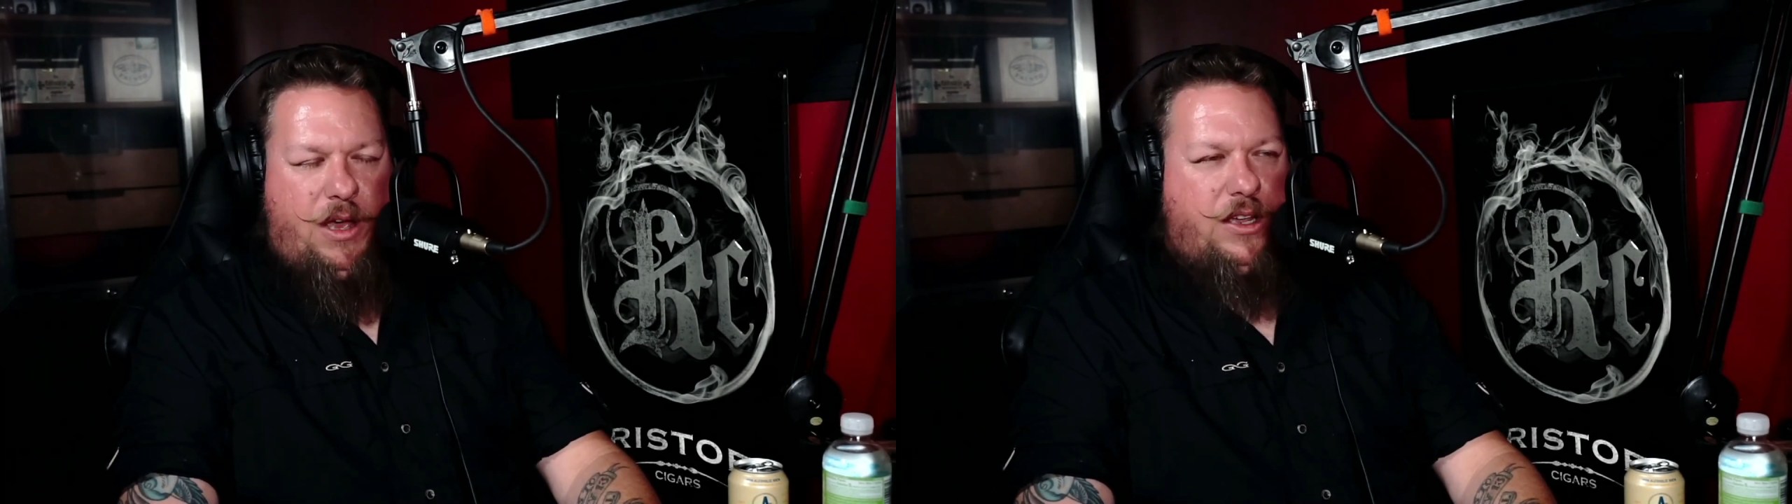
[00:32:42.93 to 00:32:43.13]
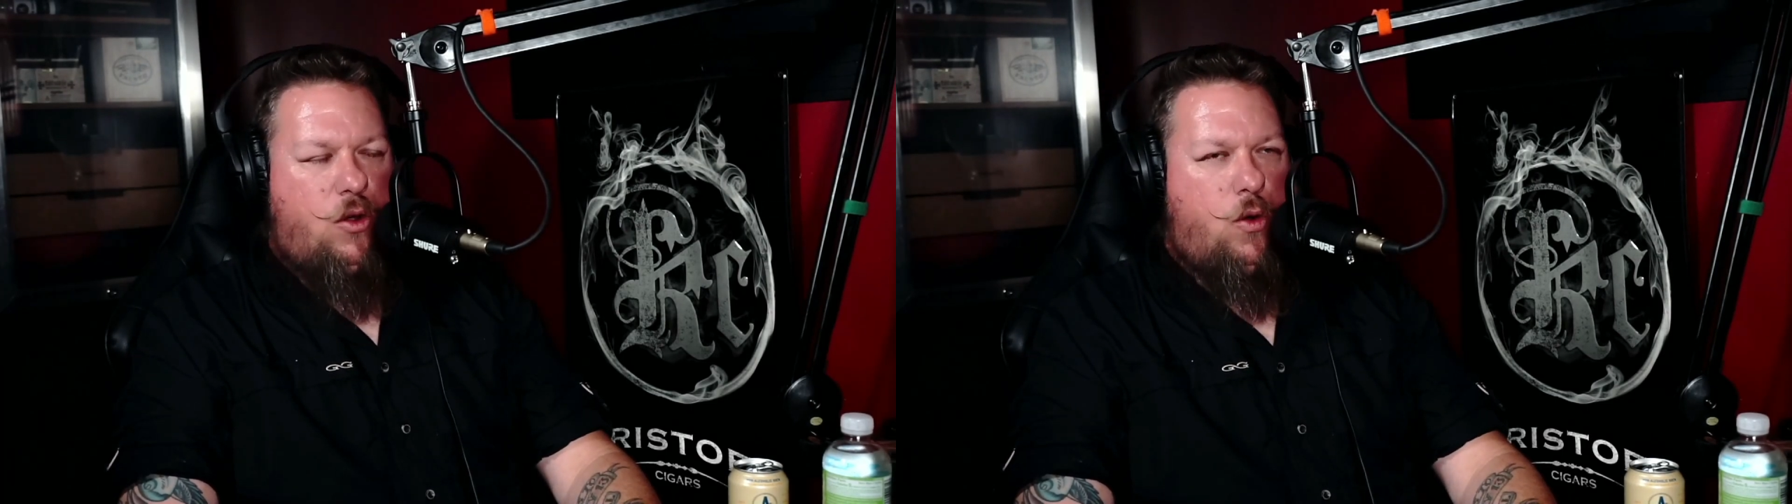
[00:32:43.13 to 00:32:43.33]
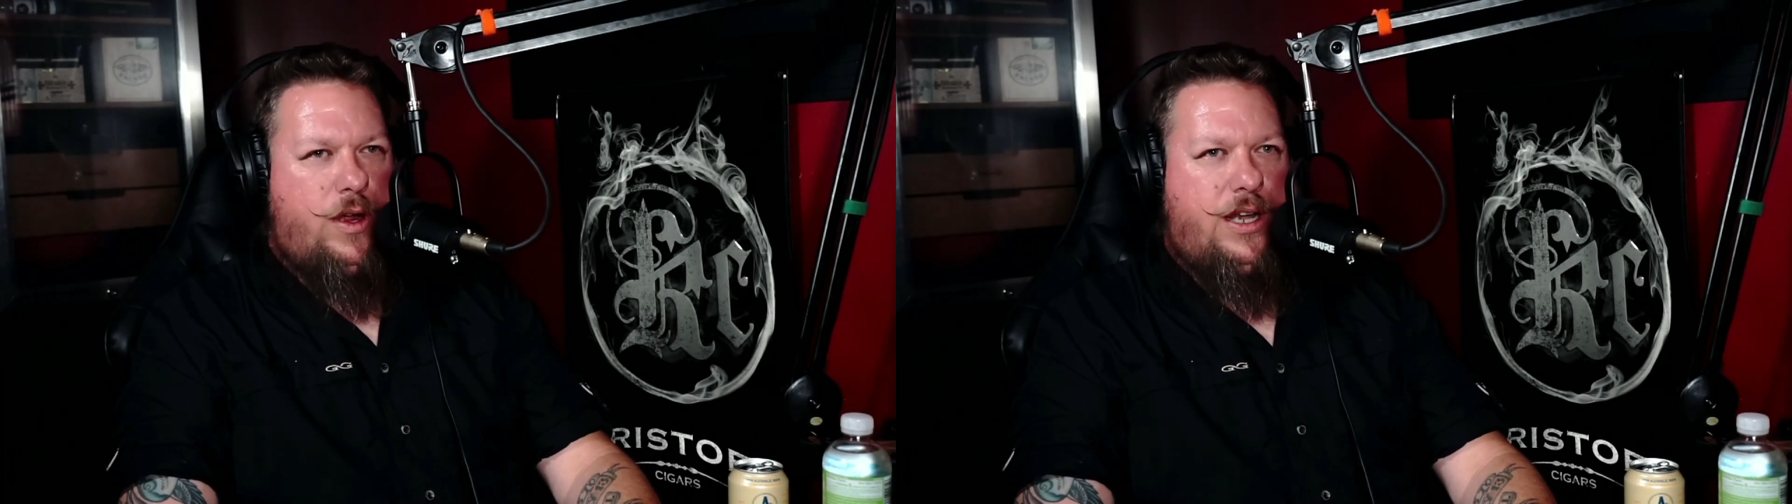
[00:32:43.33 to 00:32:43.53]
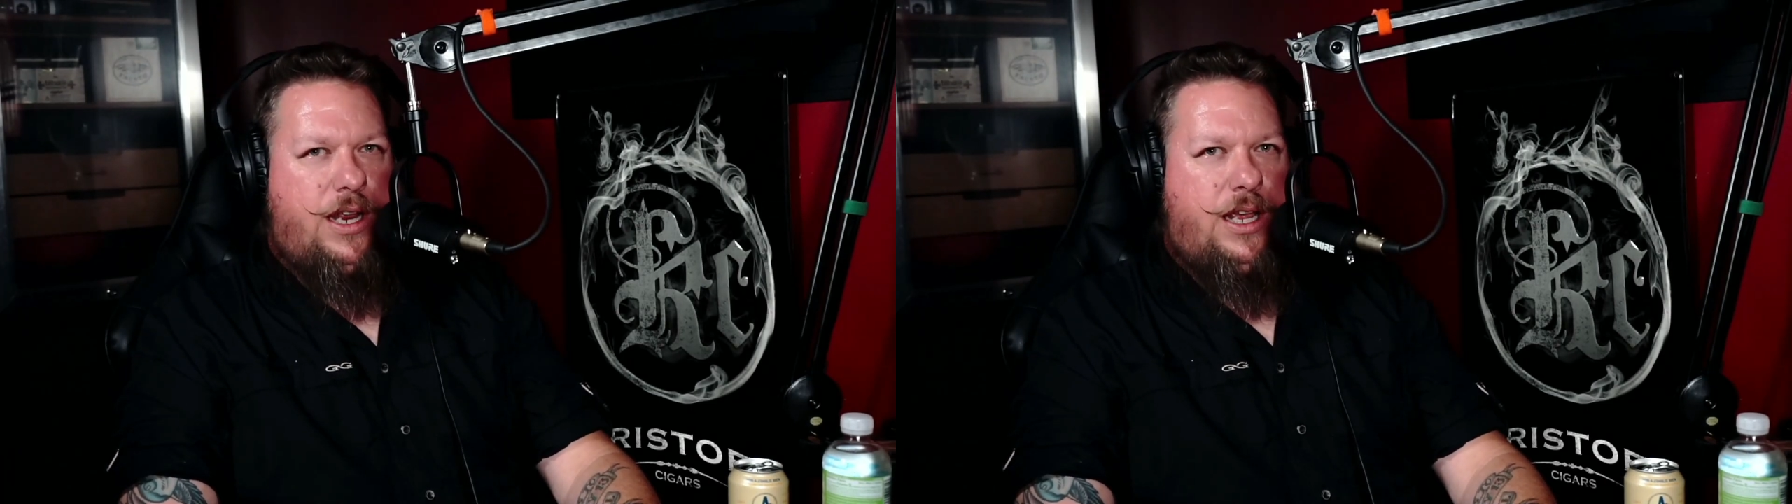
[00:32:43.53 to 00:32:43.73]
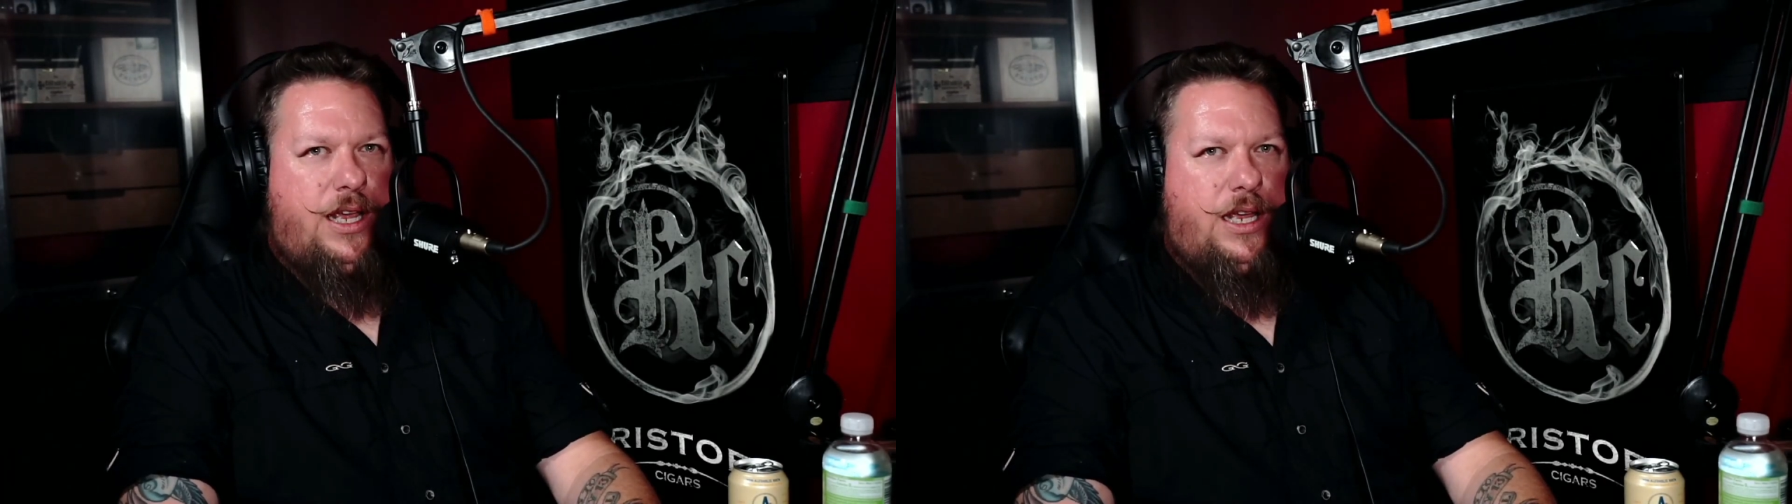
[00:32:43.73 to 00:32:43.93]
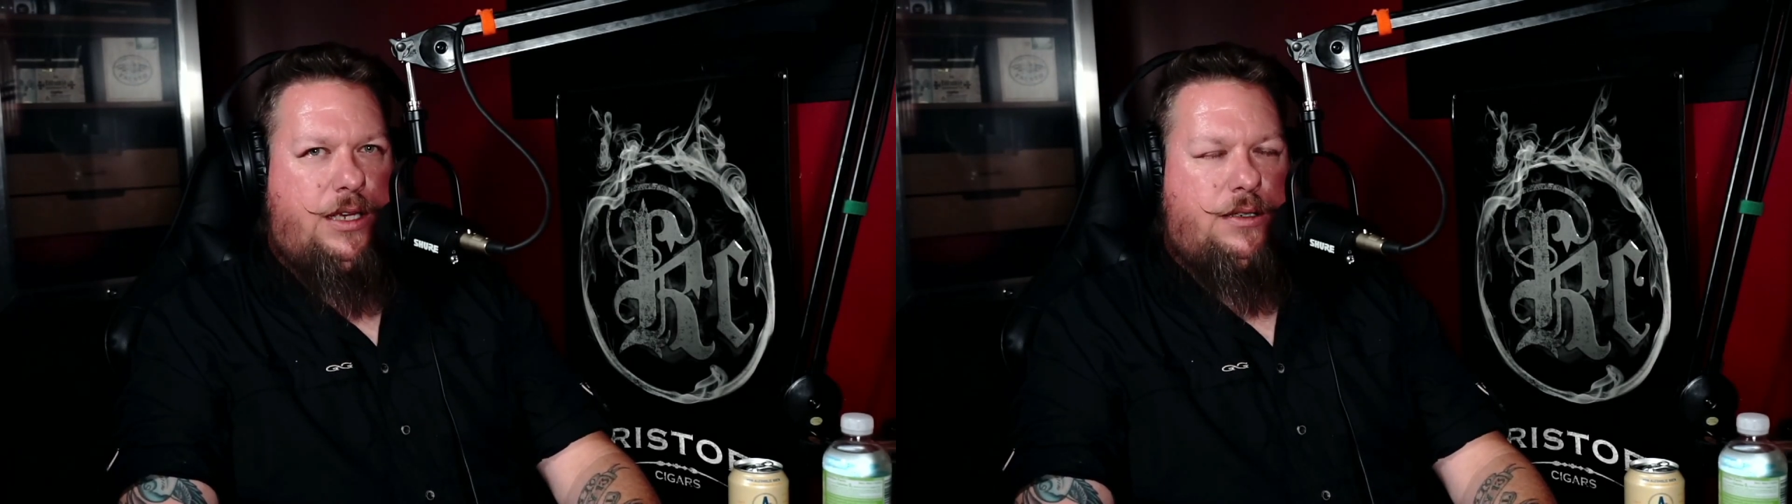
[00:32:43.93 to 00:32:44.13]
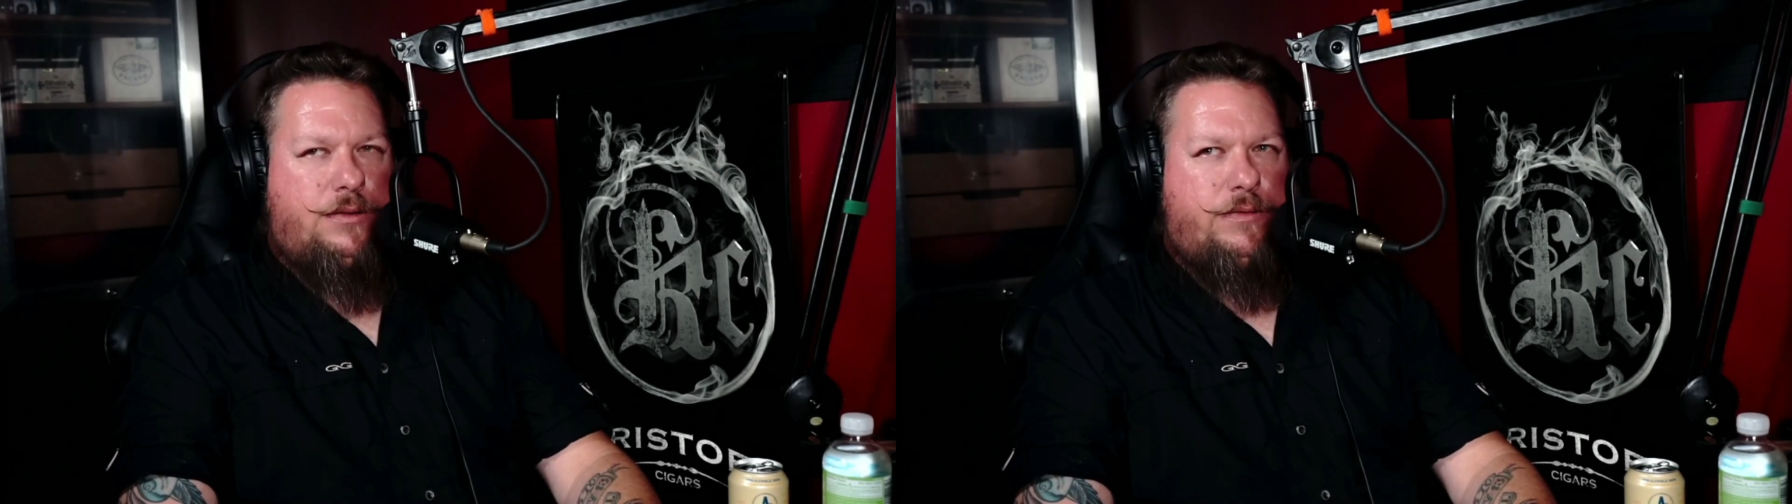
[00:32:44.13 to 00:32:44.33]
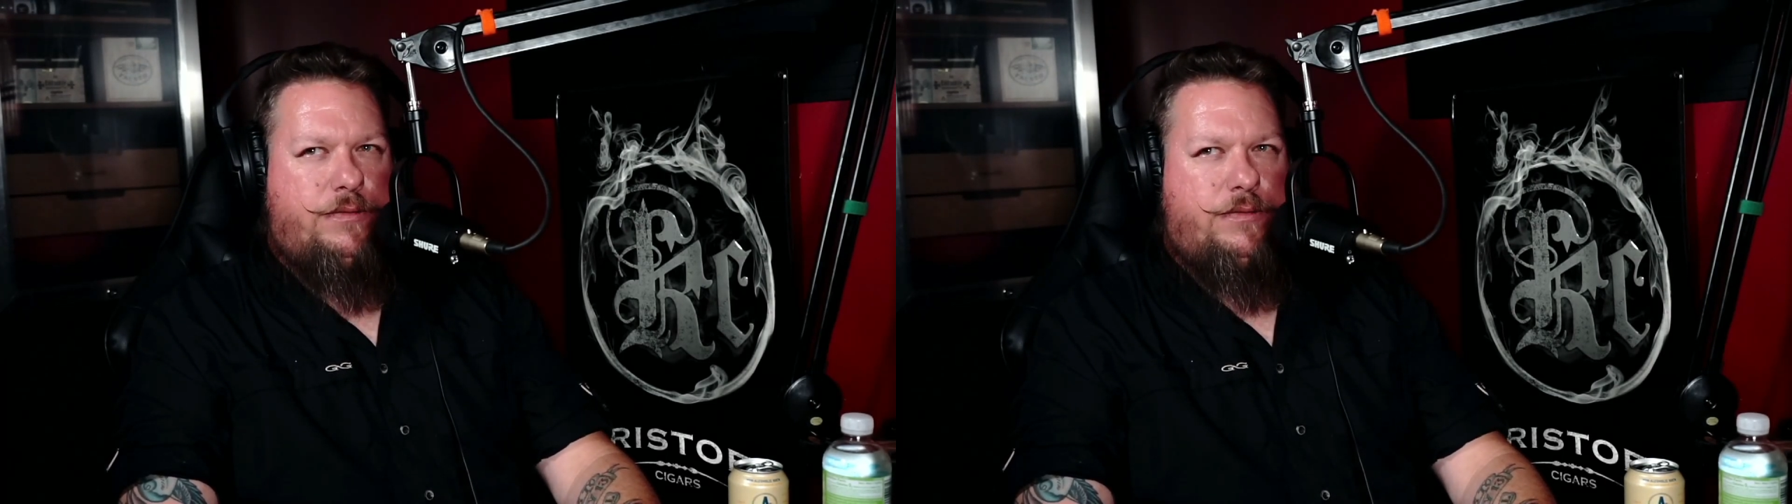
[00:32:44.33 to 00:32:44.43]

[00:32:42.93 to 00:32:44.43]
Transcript: my coin in